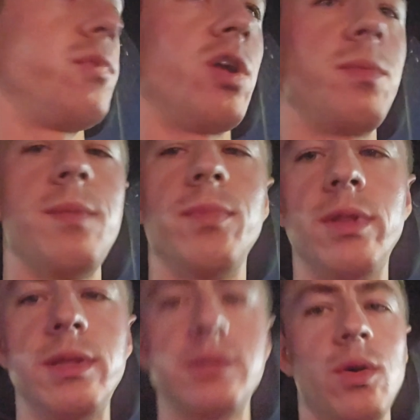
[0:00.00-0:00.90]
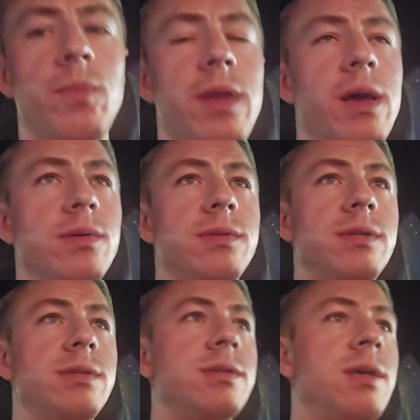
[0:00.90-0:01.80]
bring people to these open
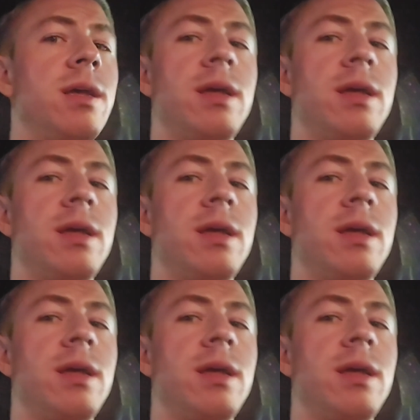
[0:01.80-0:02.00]
houses.